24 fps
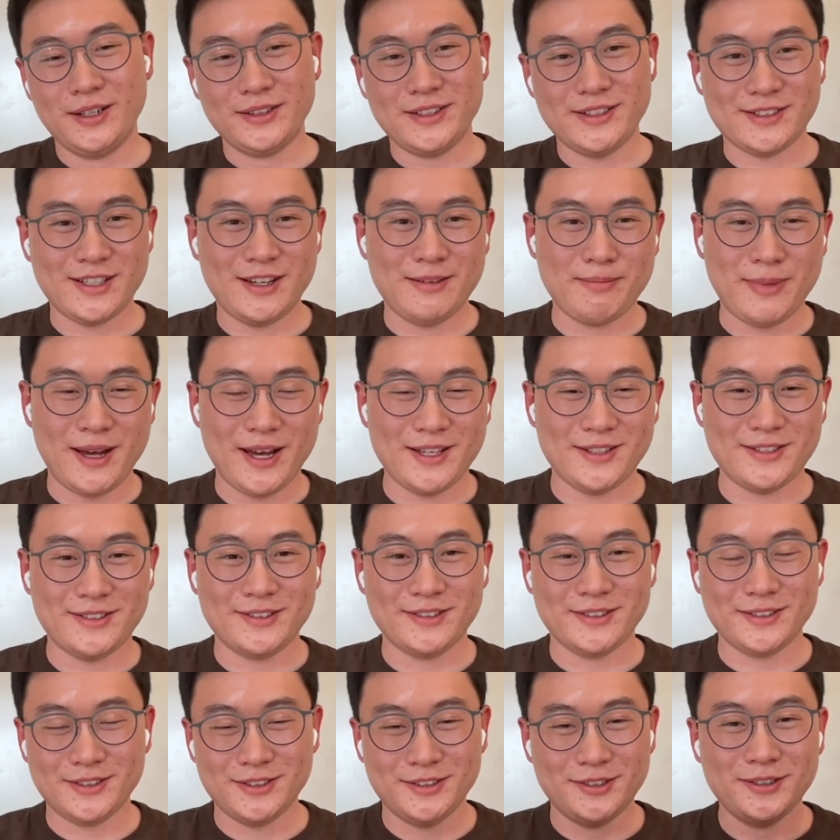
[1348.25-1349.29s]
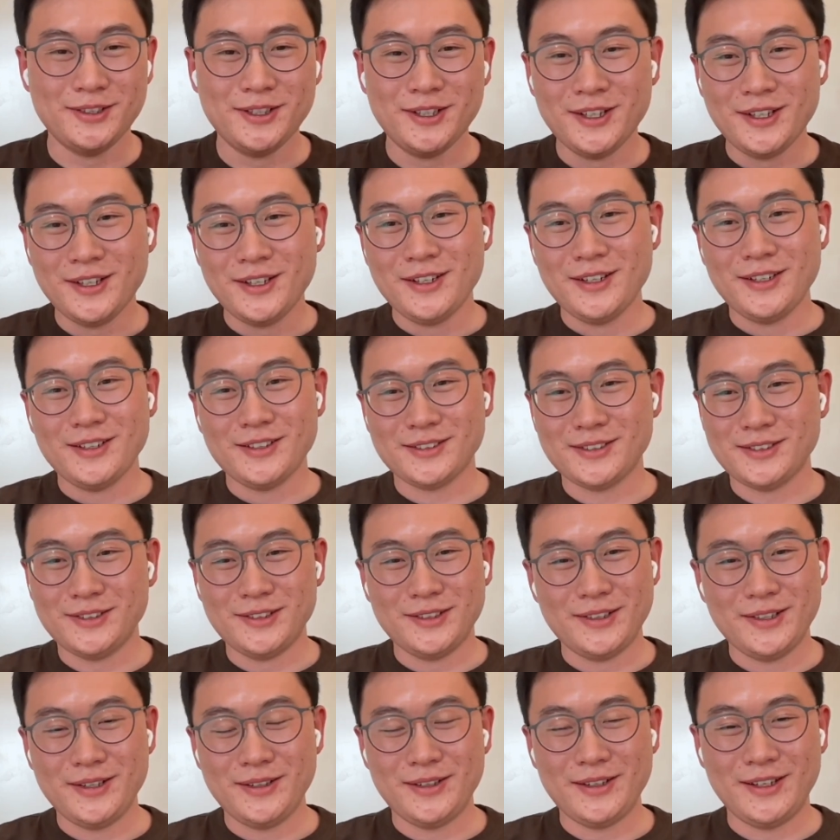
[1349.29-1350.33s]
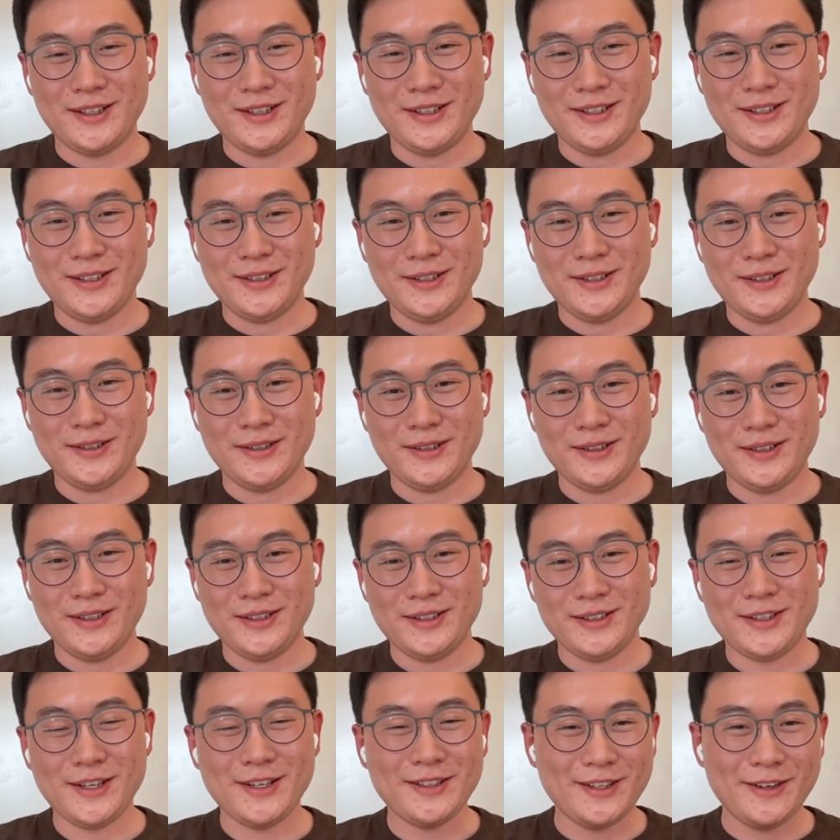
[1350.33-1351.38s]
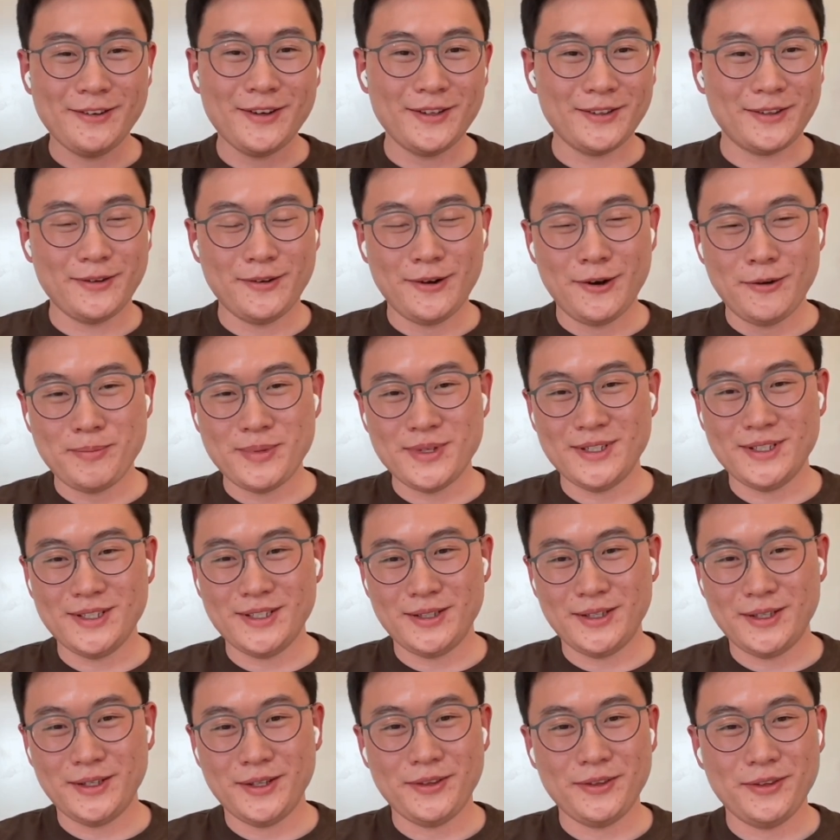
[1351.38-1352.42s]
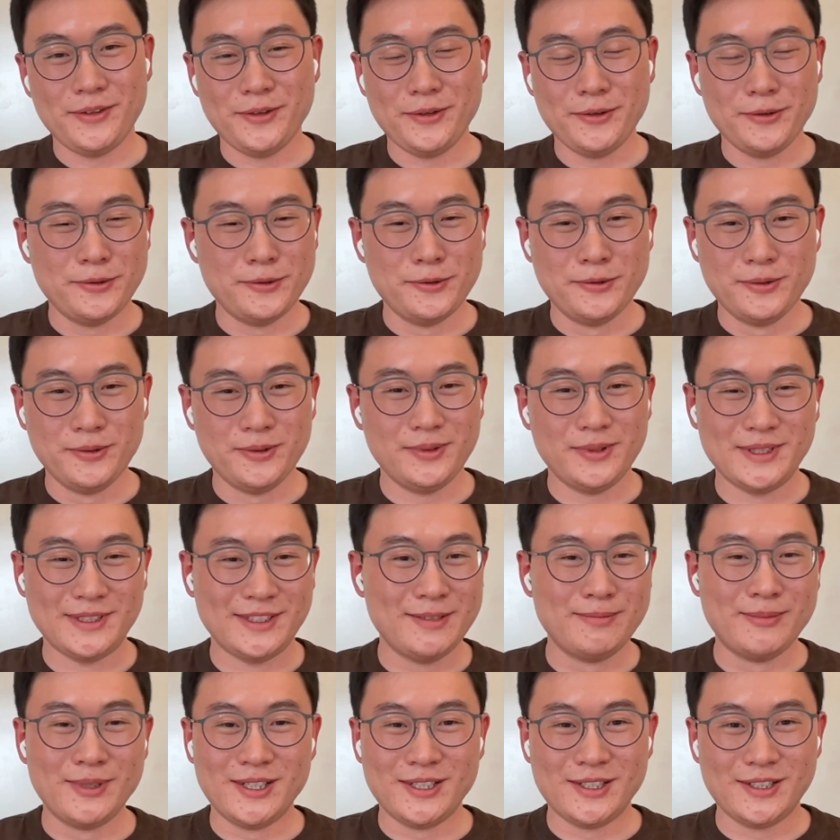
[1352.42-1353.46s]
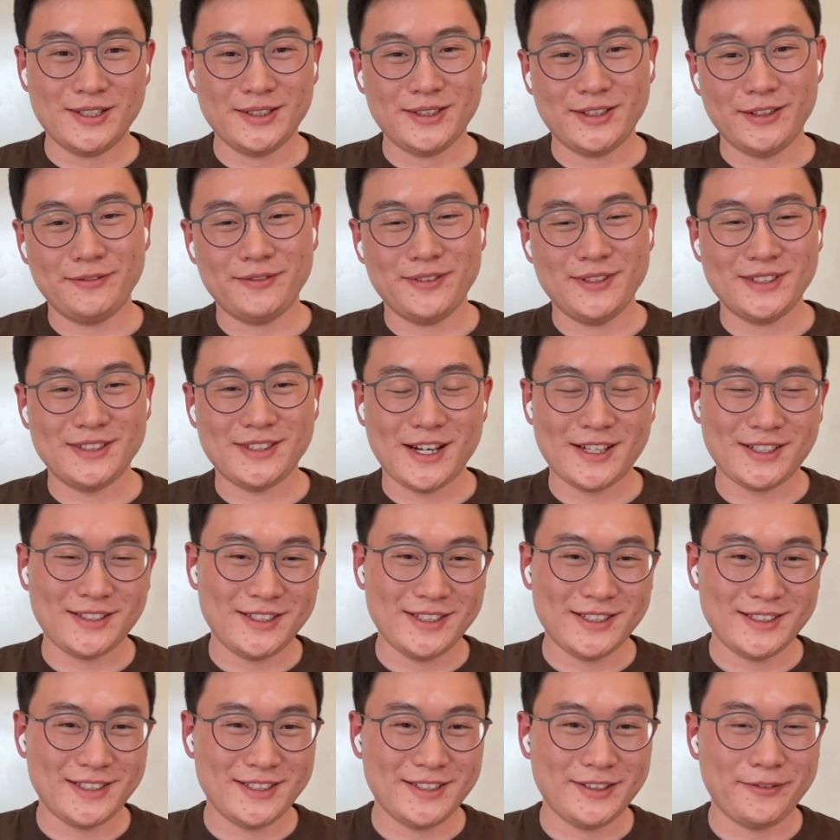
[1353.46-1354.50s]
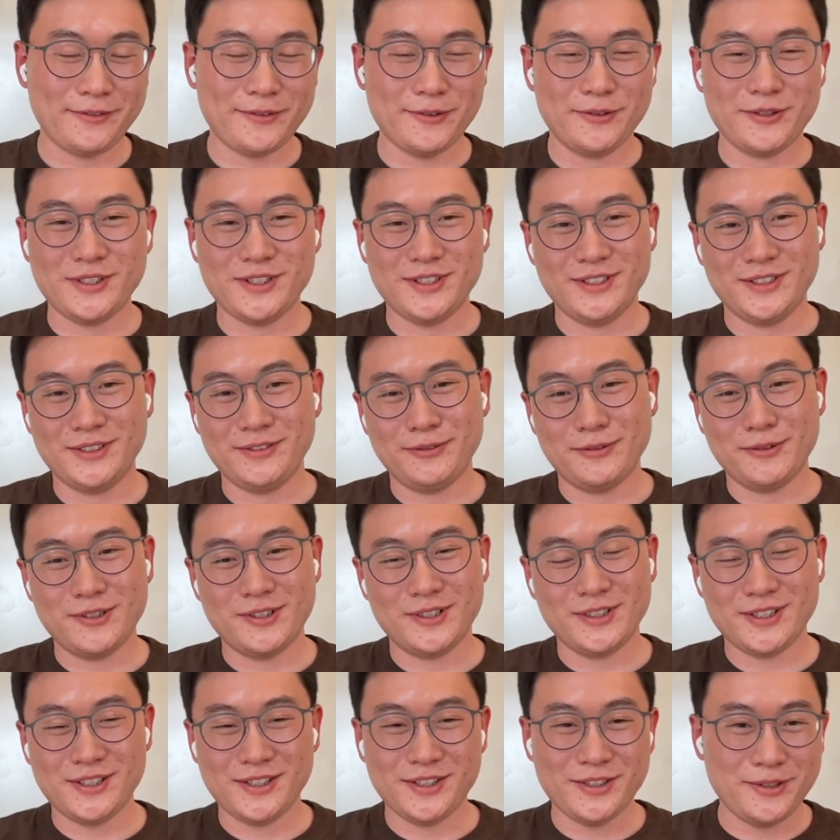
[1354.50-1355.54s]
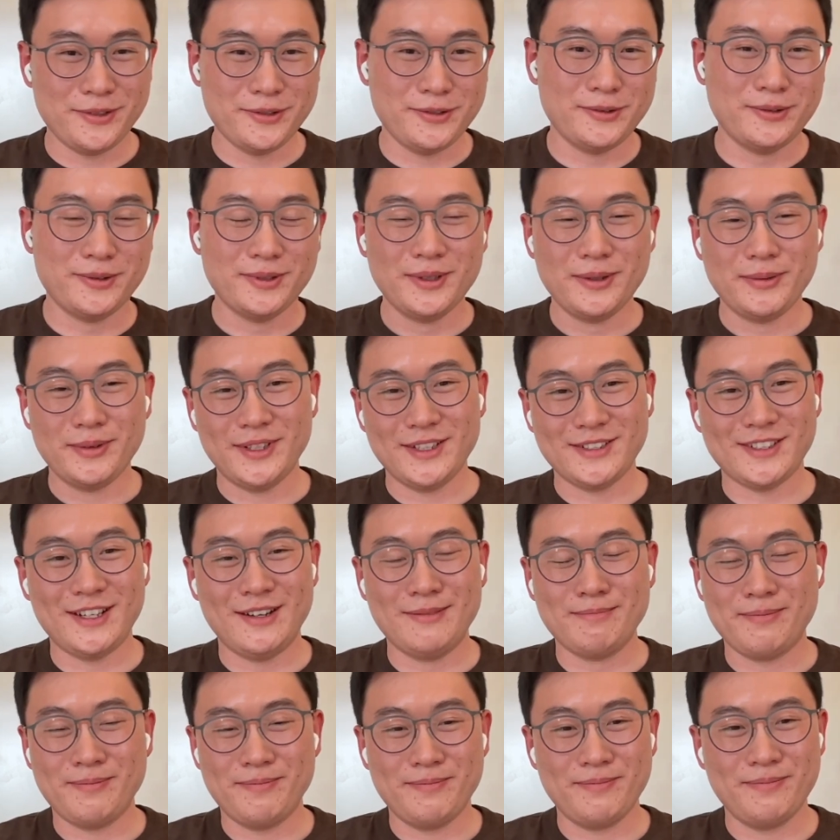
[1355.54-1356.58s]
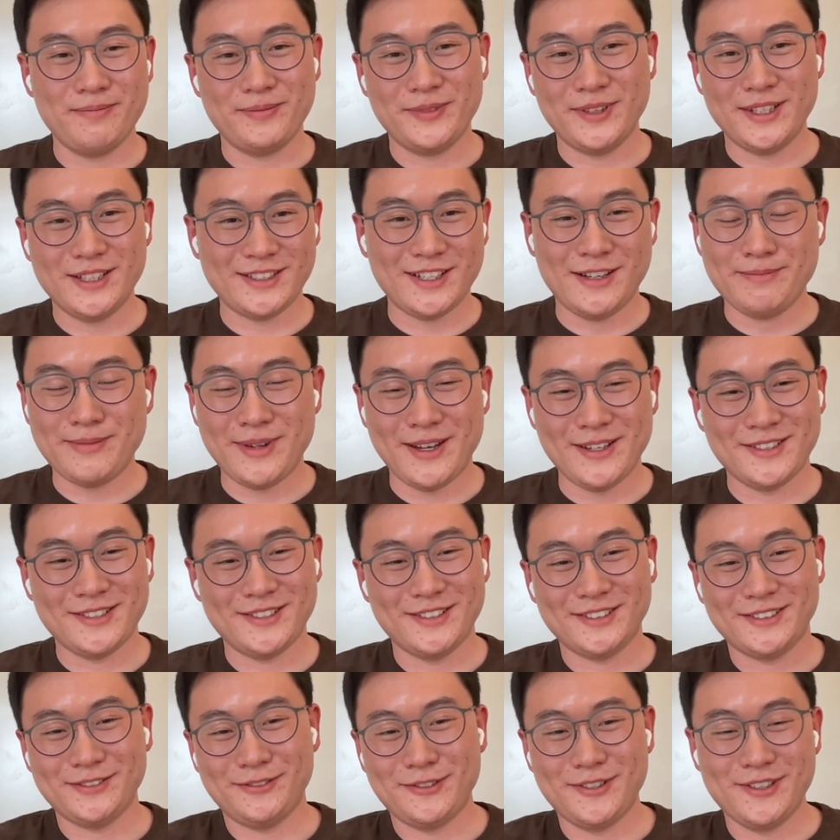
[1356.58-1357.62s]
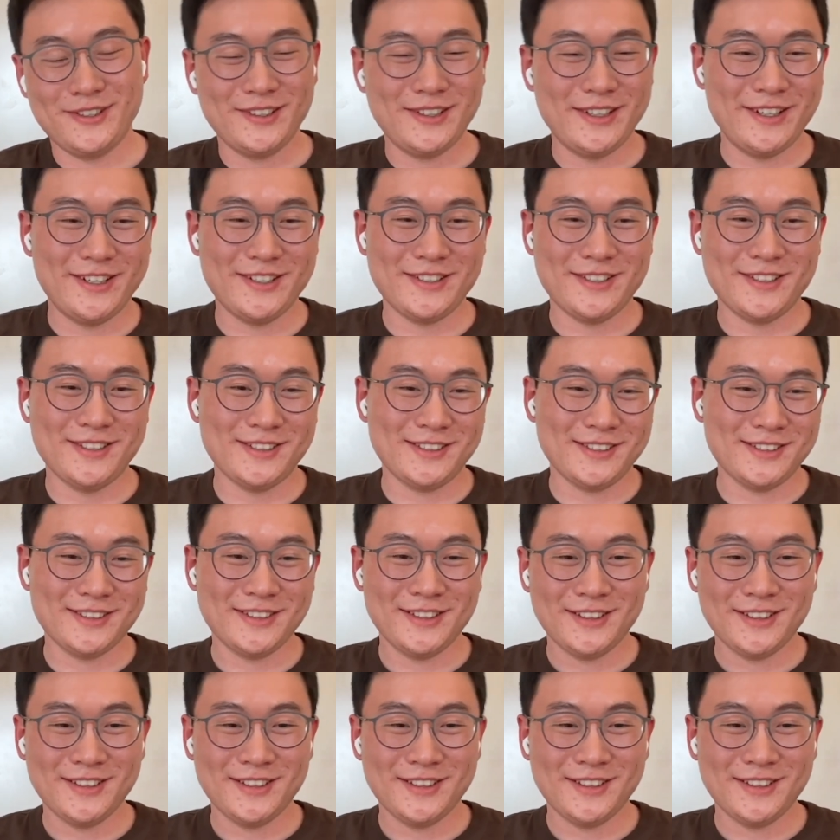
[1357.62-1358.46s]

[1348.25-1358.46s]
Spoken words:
design pattern. So there will be new similar defense techniques in the future for the new design patterns for agents.